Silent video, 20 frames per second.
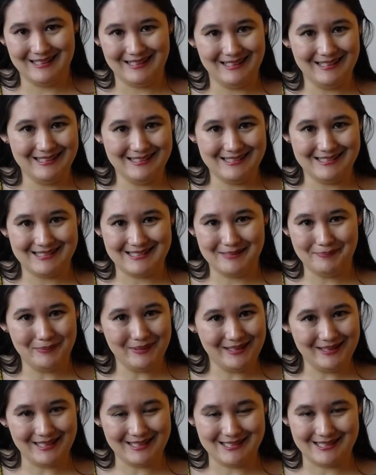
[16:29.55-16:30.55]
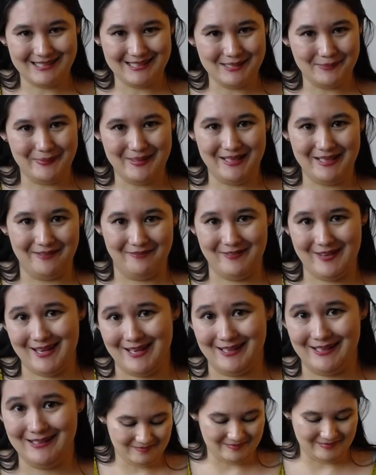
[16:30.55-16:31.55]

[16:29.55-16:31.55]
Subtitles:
is simply that she's being fake.